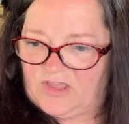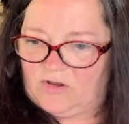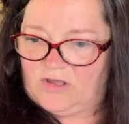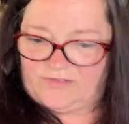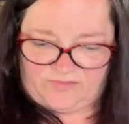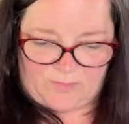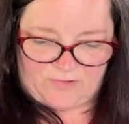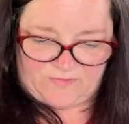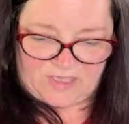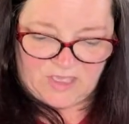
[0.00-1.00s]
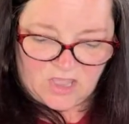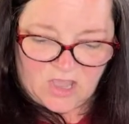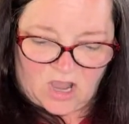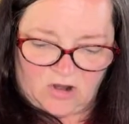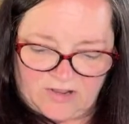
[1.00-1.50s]
got some of it.
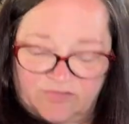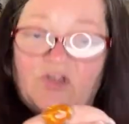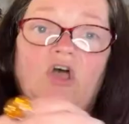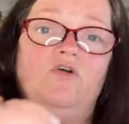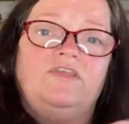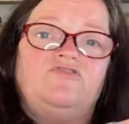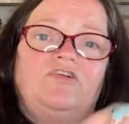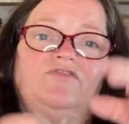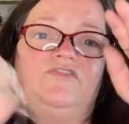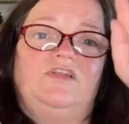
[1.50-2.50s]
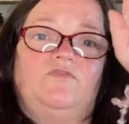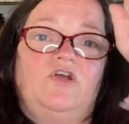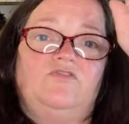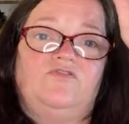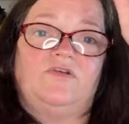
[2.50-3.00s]
All right, so no interest in the
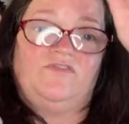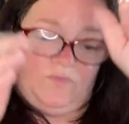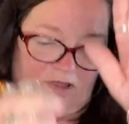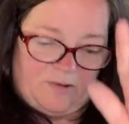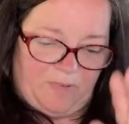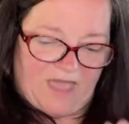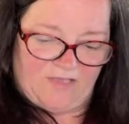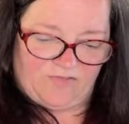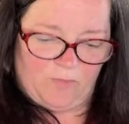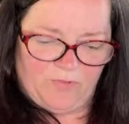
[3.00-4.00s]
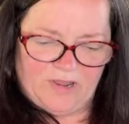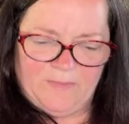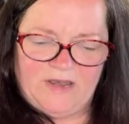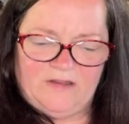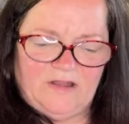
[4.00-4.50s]
rosaries. We're gonna pass. I'll bring them
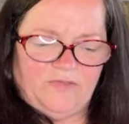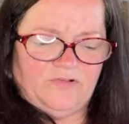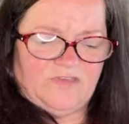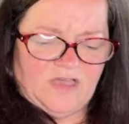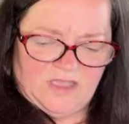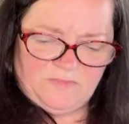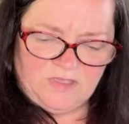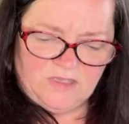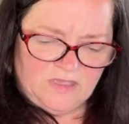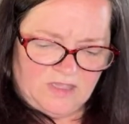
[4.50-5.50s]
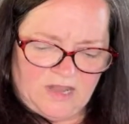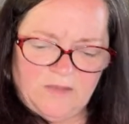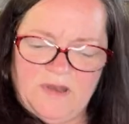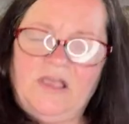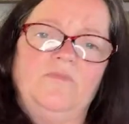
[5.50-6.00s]
in another time.
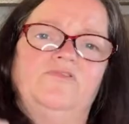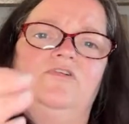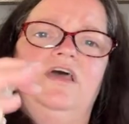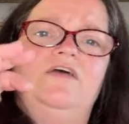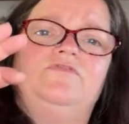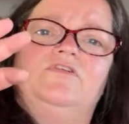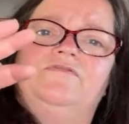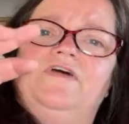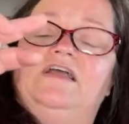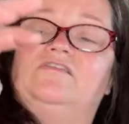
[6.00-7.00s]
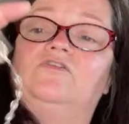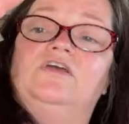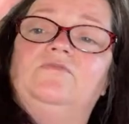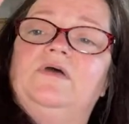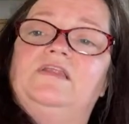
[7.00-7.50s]
Anybody comes on after the fact, I'll
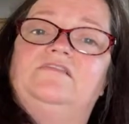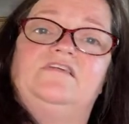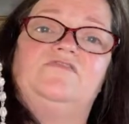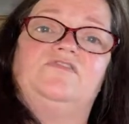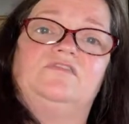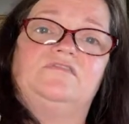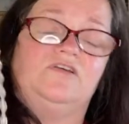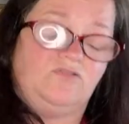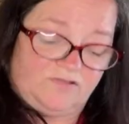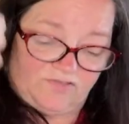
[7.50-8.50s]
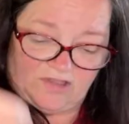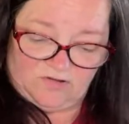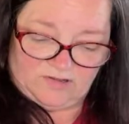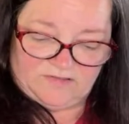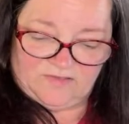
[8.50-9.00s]
give them at a decent deal because I
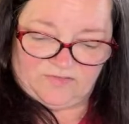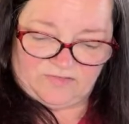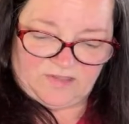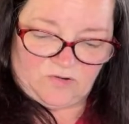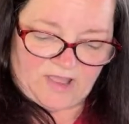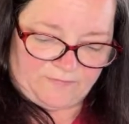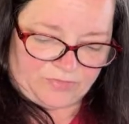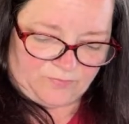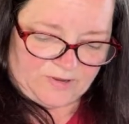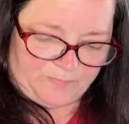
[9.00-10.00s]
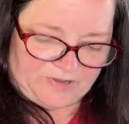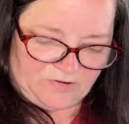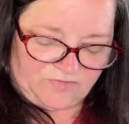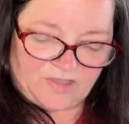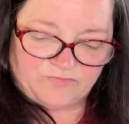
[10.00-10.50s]
got a decent deal. I have 3
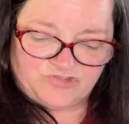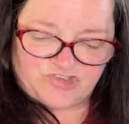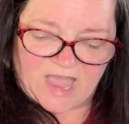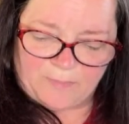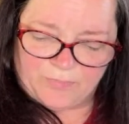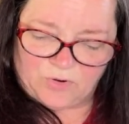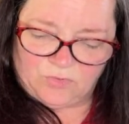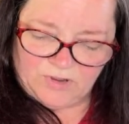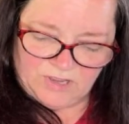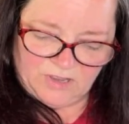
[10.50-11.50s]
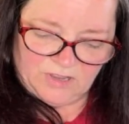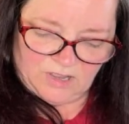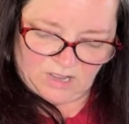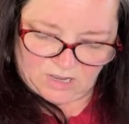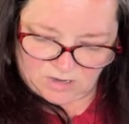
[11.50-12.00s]
pairs. I have chapel,
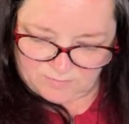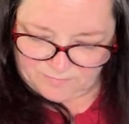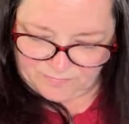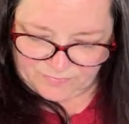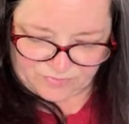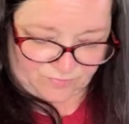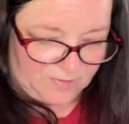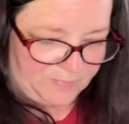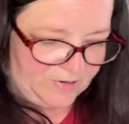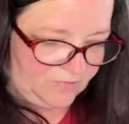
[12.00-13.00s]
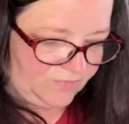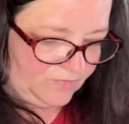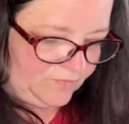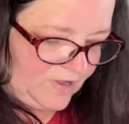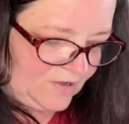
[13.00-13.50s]
3 pairs
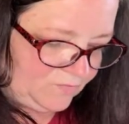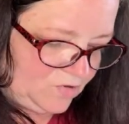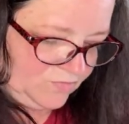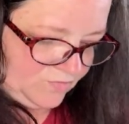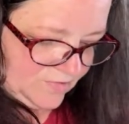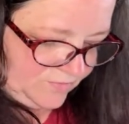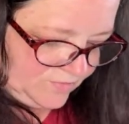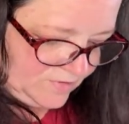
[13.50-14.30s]
of rosaries.